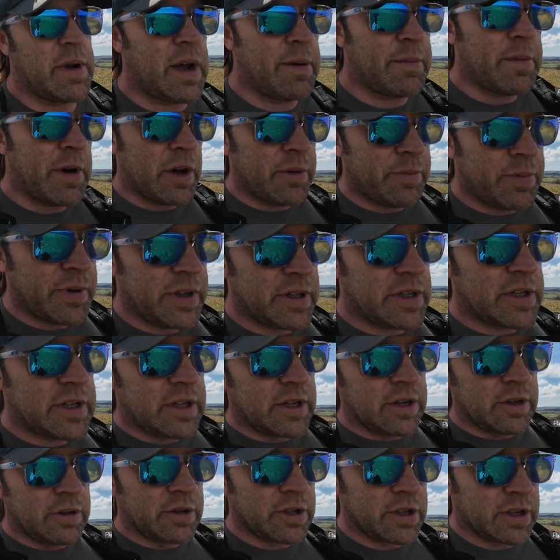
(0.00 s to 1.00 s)
hoping to
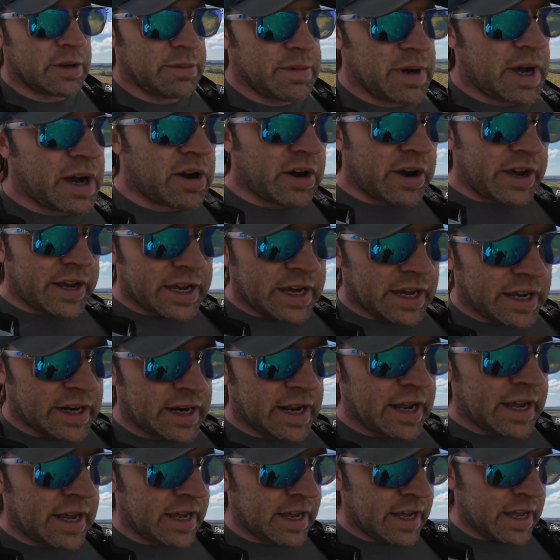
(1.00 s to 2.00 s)
do some hiking
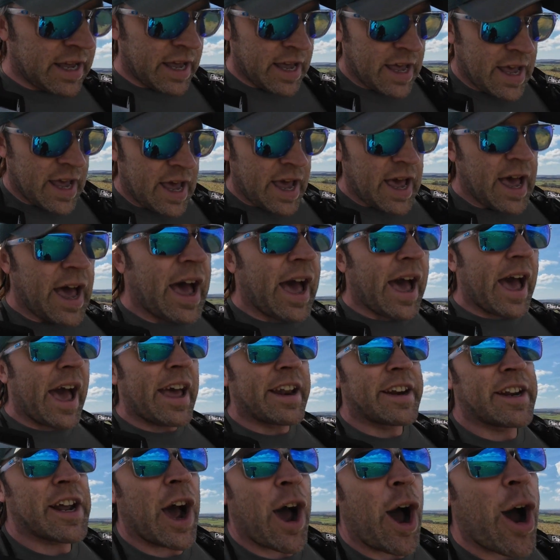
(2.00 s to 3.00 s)

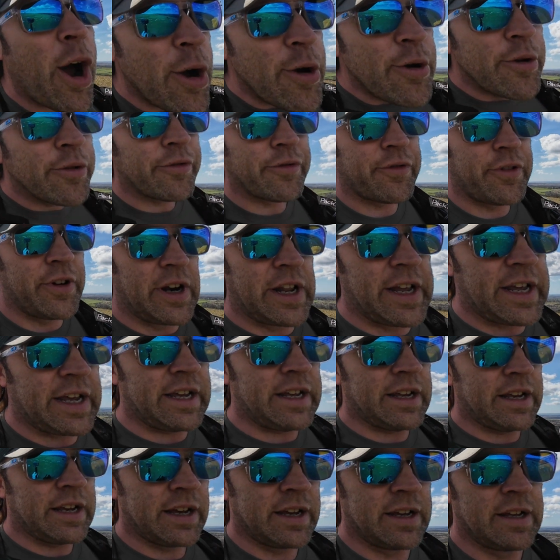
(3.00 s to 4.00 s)
and
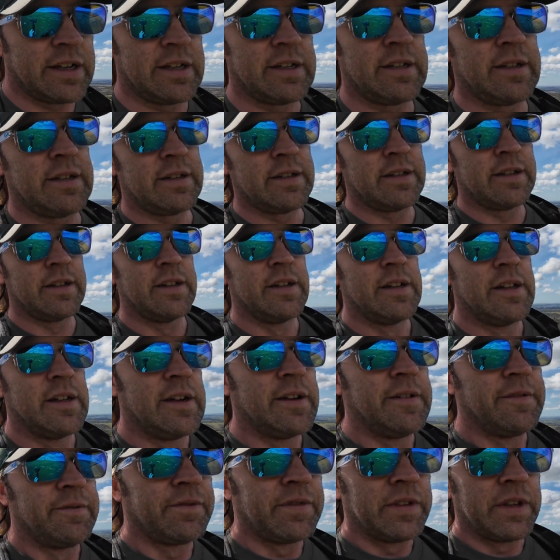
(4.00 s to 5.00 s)
hopefully
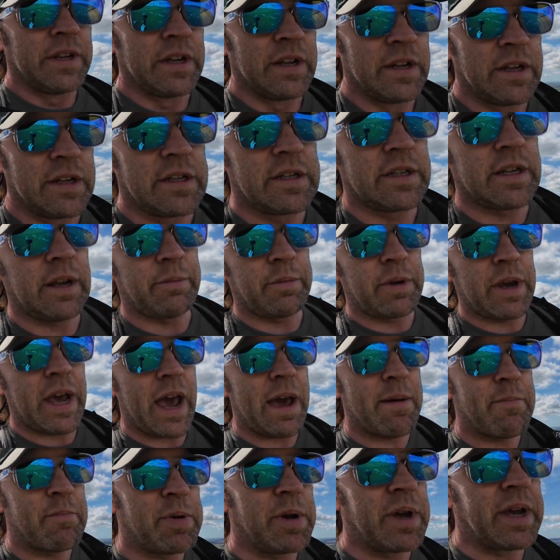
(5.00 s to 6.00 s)
some
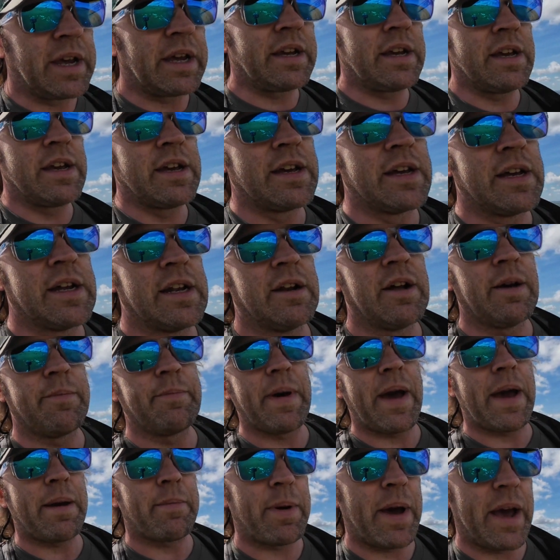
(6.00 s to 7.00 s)
camping, like
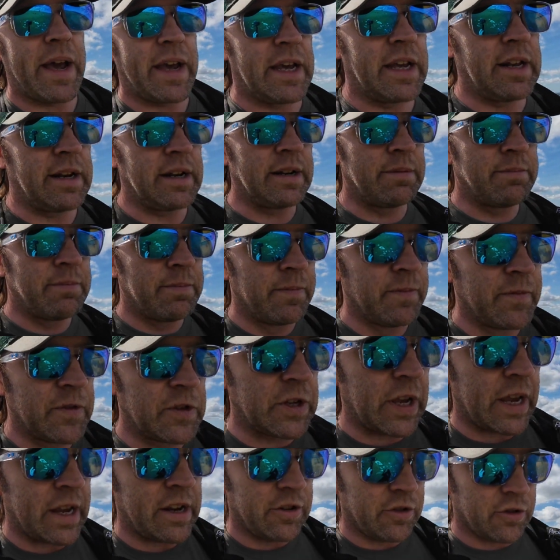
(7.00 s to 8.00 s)
backpacking
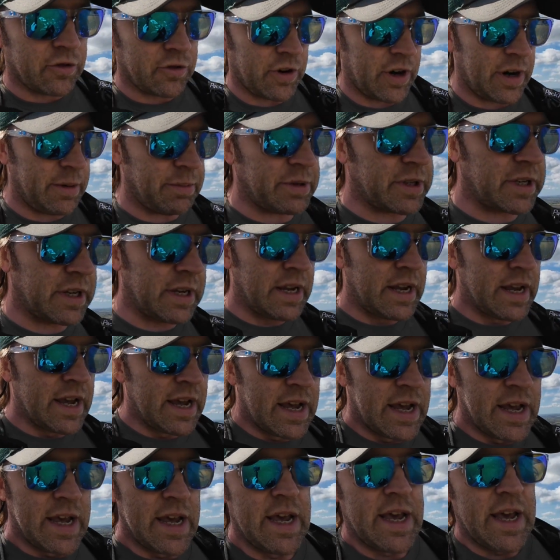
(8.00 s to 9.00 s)
trips
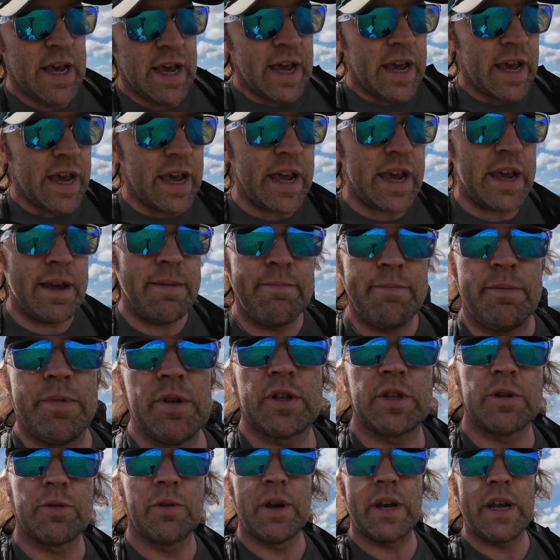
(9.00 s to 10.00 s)
in
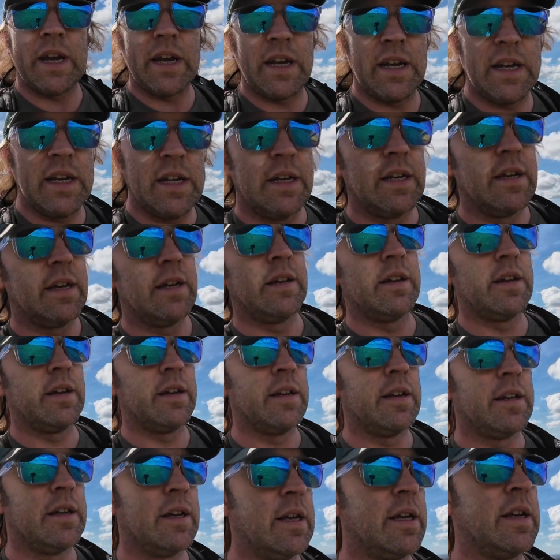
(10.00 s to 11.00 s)
between.
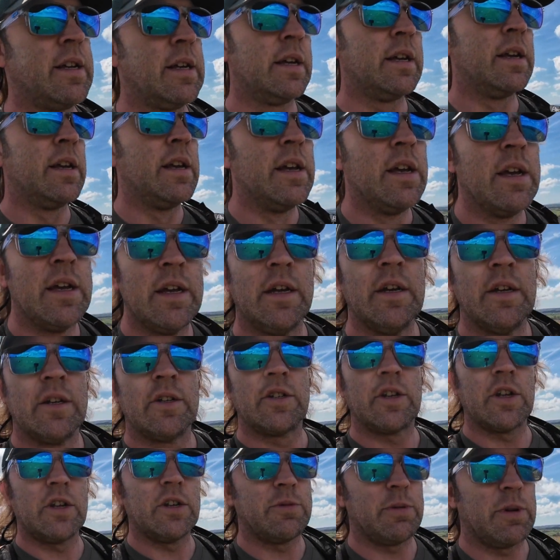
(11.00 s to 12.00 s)

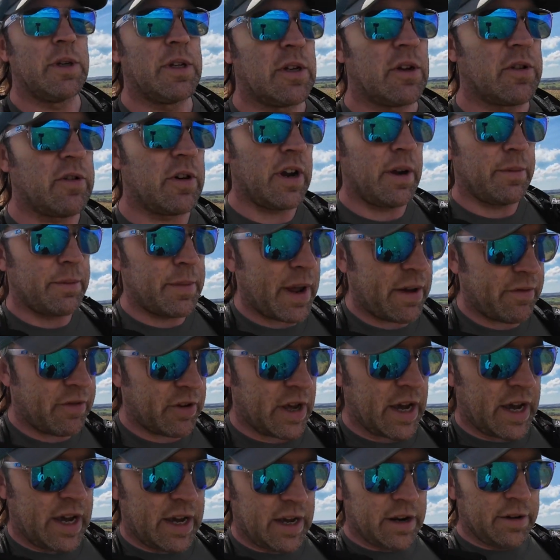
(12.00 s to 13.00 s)
Excuse me, sorry, I'm
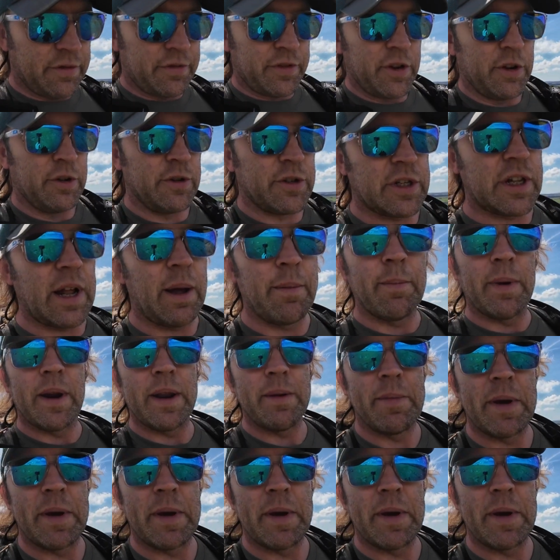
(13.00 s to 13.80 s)
navigating a few stumbly